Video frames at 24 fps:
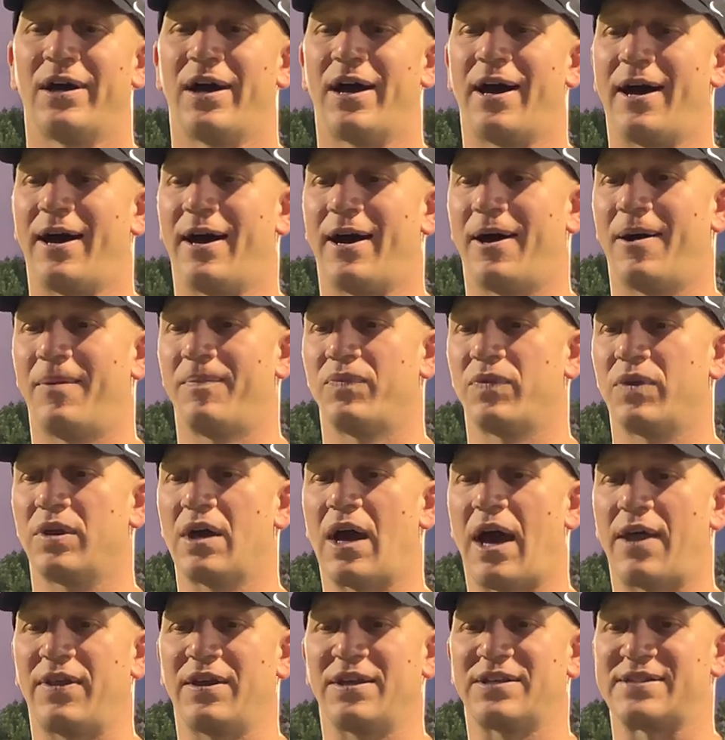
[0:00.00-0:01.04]

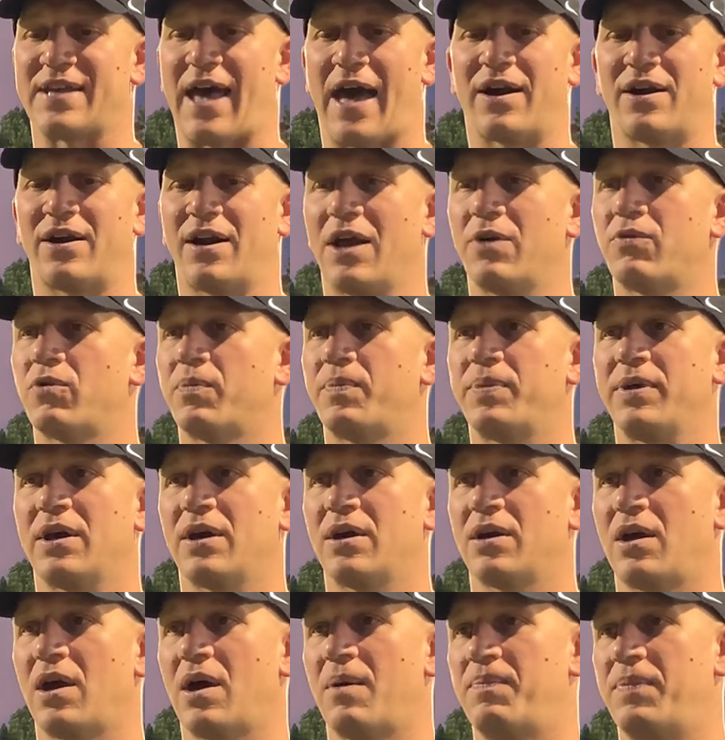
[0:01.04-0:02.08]
I think Saturday will be
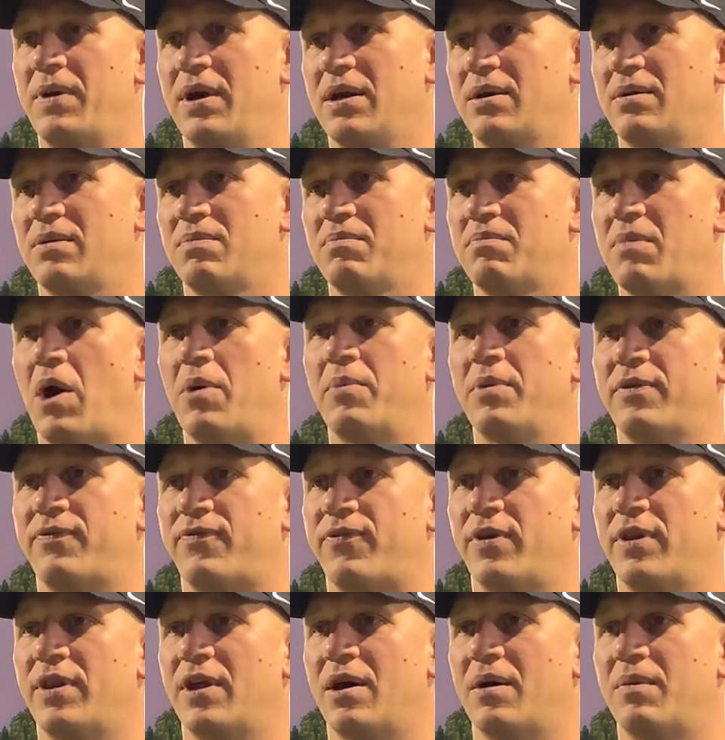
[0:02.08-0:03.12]
a big moment
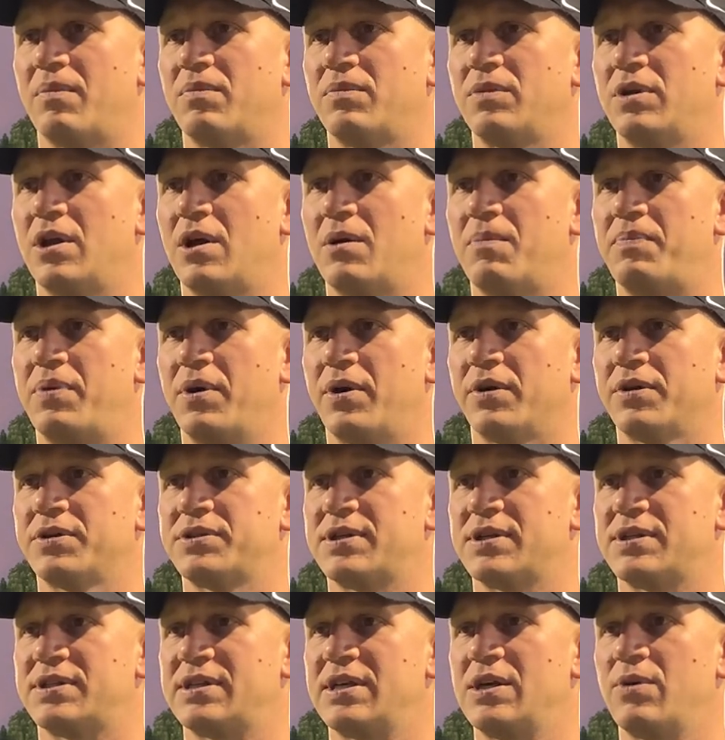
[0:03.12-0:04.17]
for them, you know,
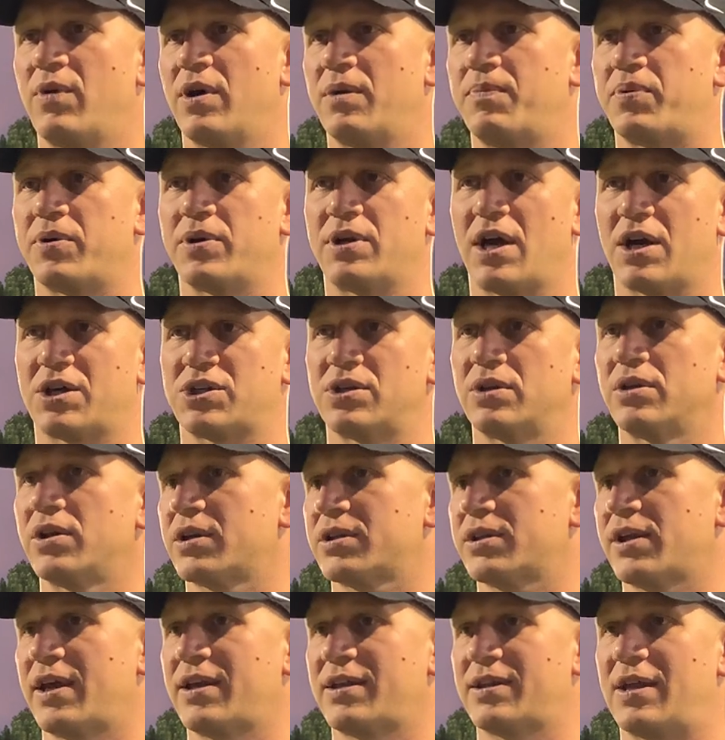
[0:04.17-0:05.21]
build to see what production
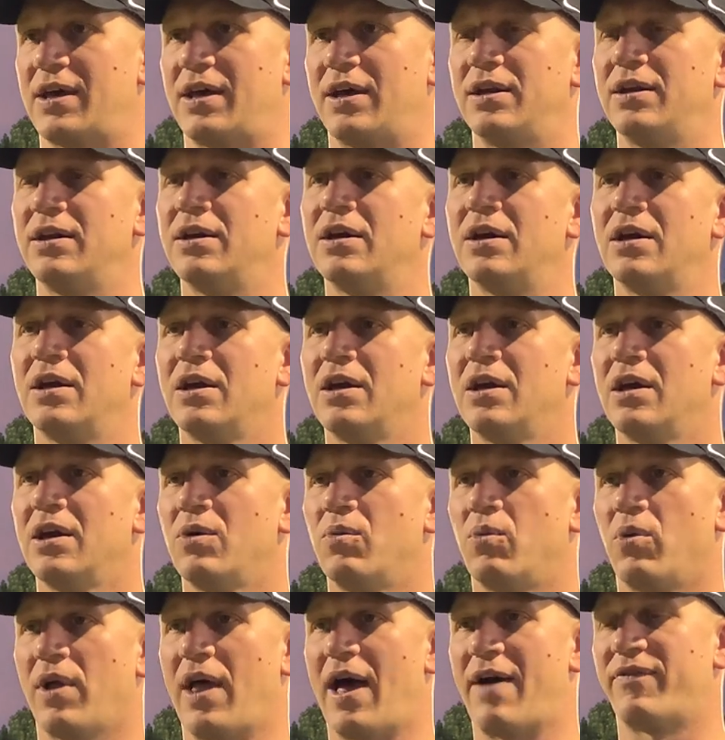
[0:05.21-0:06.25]
looked like then.
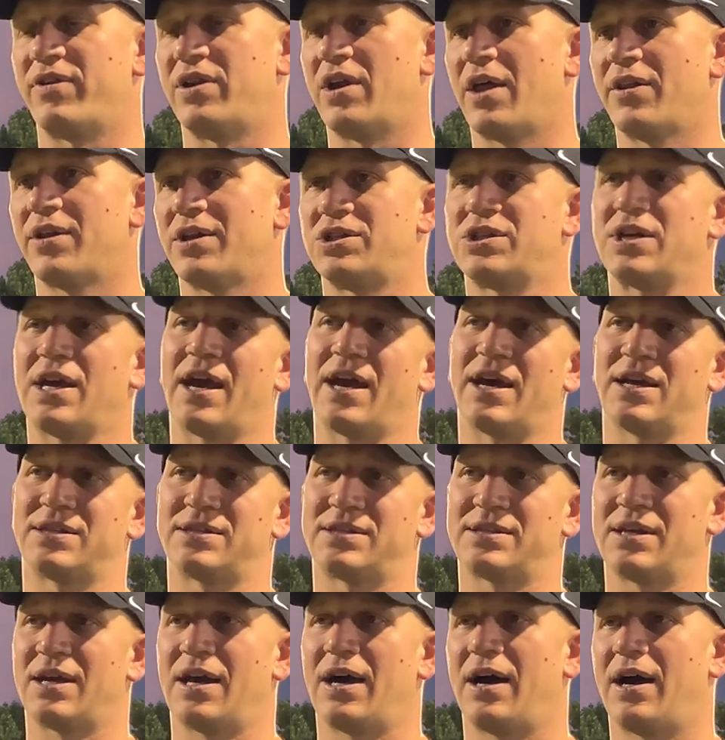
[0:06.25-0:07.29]
We'll have another
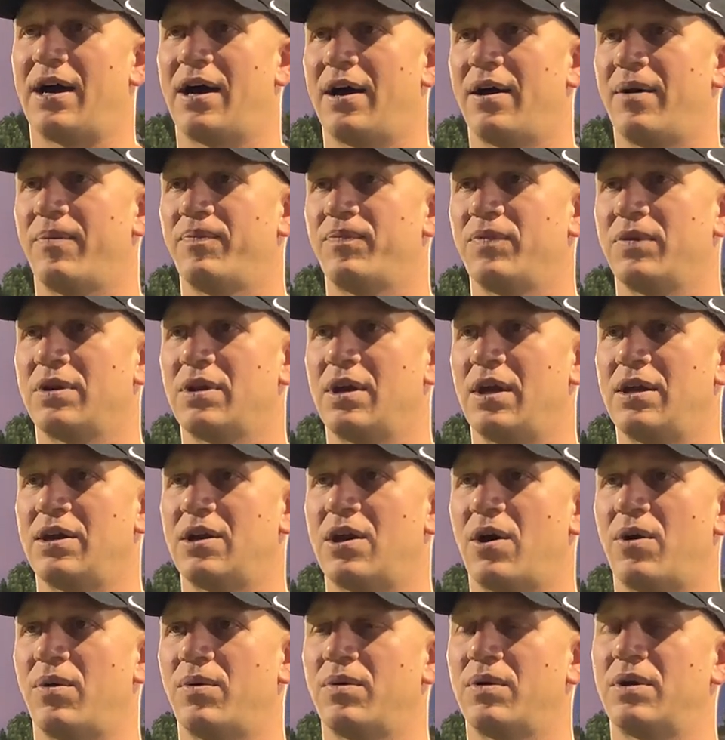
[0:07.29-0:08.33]
chance, you
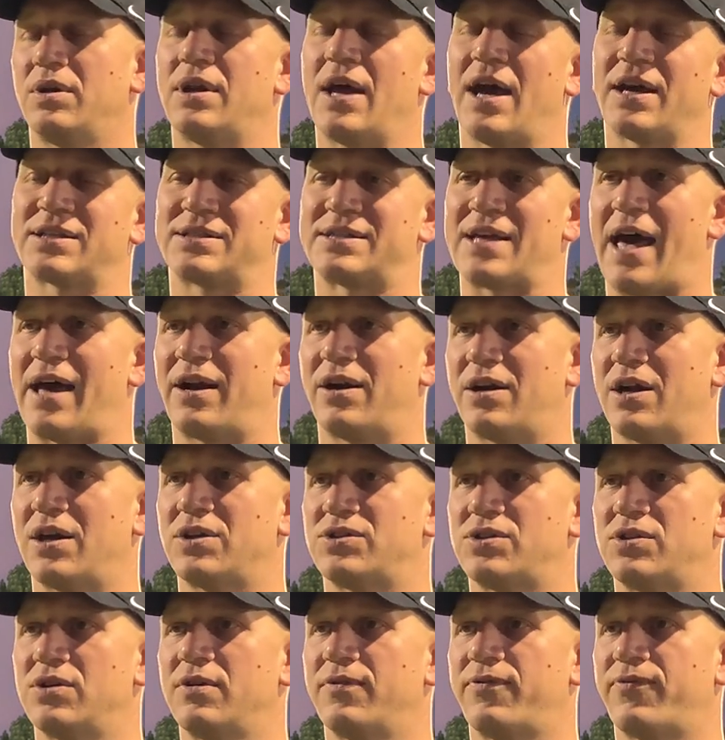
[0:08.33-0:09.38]
know, next
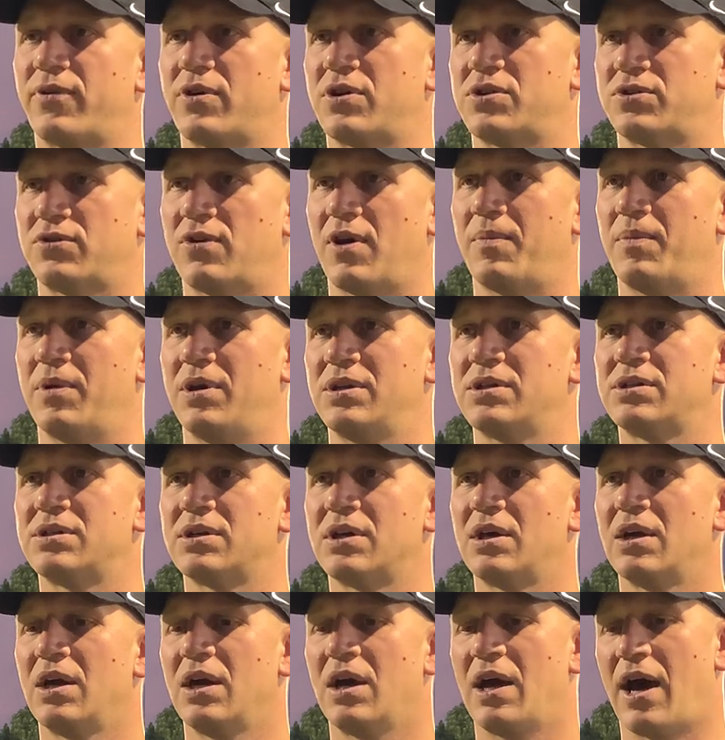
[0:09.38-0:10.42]
Saturday, too, for a scrimmage.
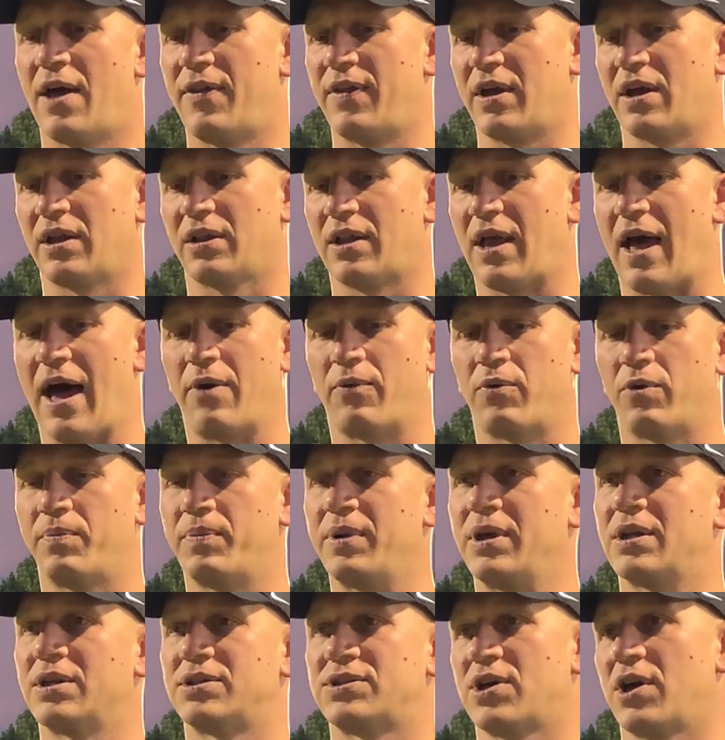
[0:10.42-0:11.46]
I think a lot will
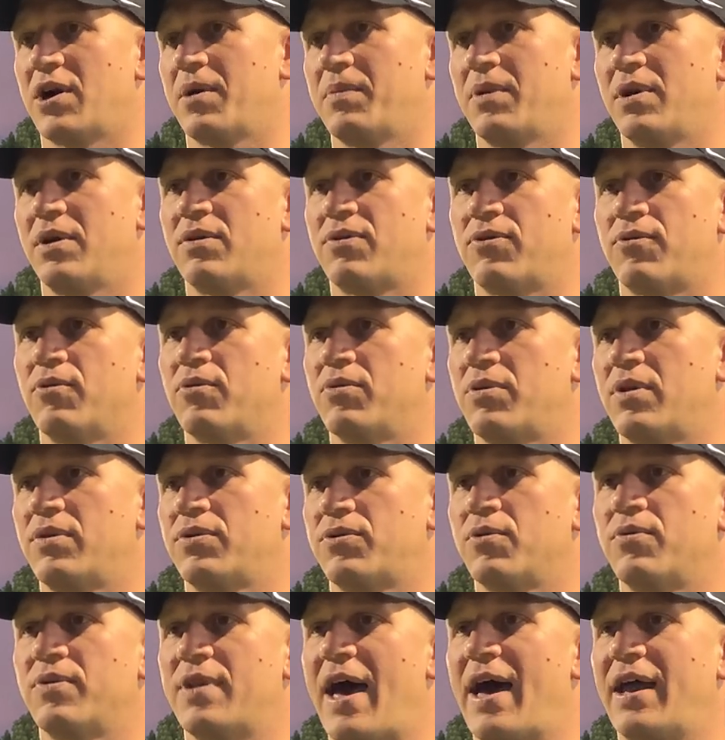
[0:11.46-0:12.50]
be determined
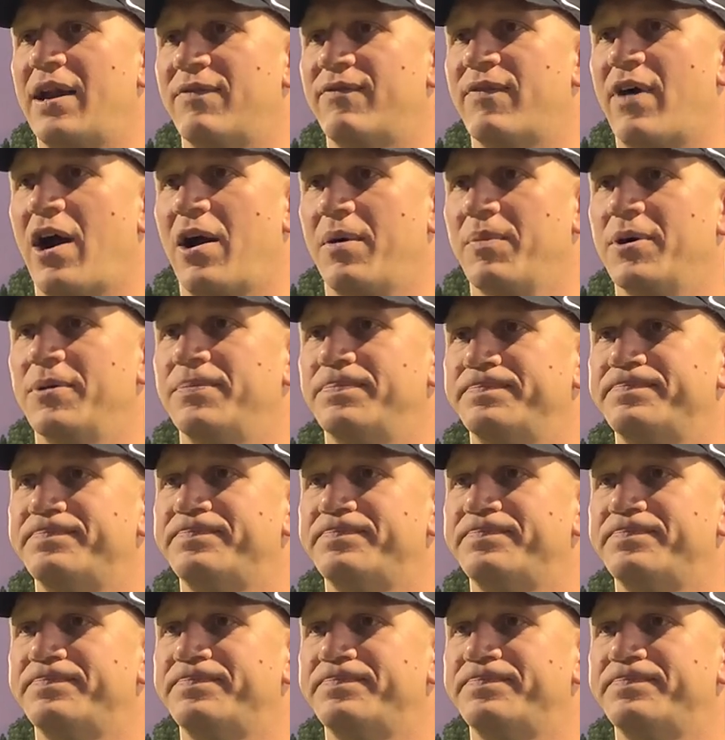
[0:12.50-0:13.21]
through that environment.